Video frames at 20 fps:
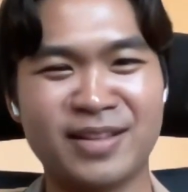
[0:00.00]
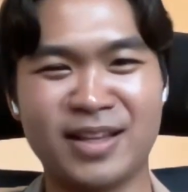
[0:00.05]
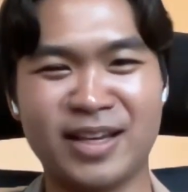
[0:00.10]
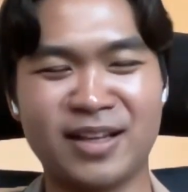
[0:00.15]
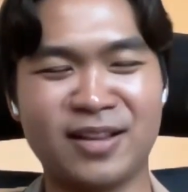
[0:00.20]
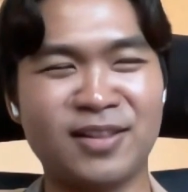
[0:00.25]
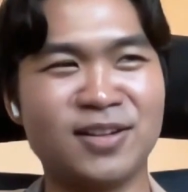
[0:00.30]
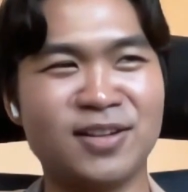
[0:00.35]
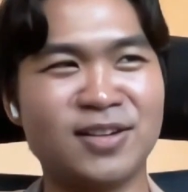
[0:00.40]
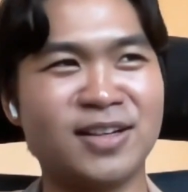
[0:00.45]

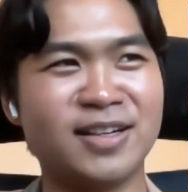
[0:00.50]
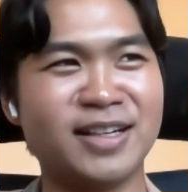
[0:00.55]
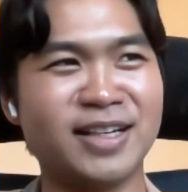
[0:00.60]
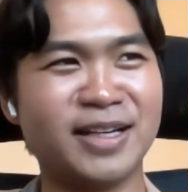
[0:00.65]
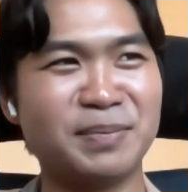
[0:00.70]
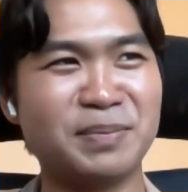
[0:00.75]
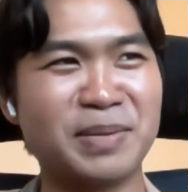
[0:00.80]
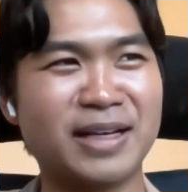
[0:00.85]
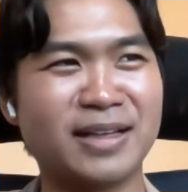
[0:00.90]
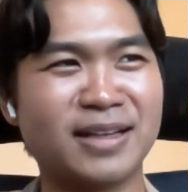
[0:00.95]
like
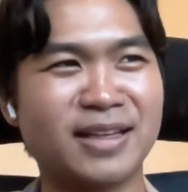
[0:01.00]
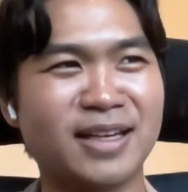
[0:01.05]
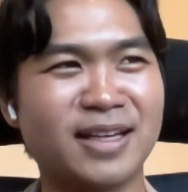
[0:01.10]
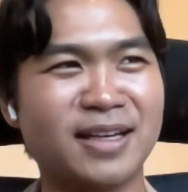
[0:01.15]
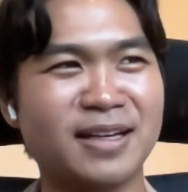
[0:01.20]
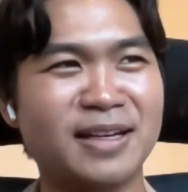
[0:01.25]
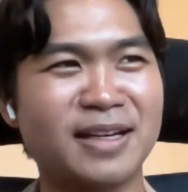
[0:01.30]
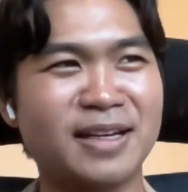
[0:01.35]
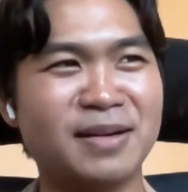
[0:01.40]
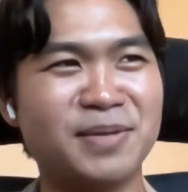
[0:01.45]
learning back
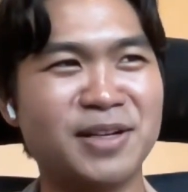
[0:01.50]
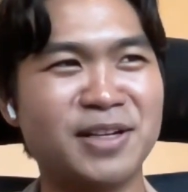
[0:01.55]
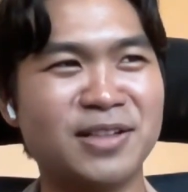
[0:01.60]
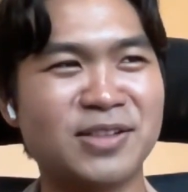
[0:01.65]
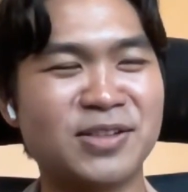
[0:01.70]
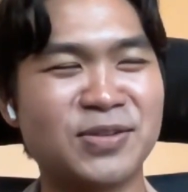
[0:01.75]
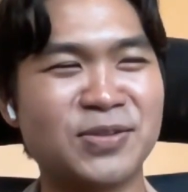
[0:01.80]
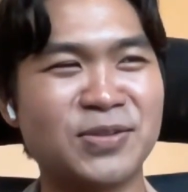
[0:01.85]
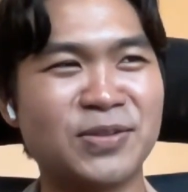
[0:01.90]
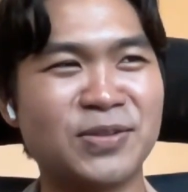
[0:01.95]
then in
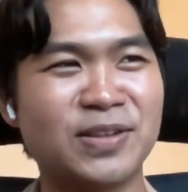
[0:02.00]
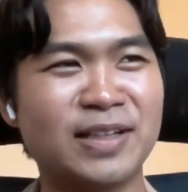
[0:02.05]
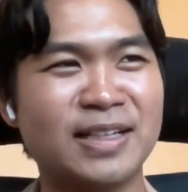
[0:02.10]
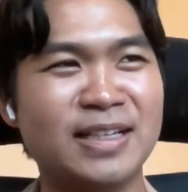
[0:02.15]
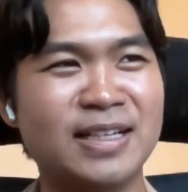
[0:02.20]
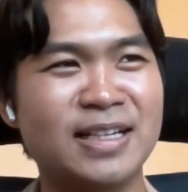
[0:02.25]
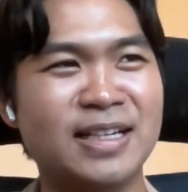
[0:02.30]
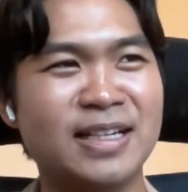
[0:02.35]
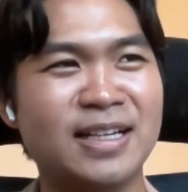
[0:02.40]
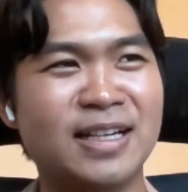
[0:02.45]
middle school.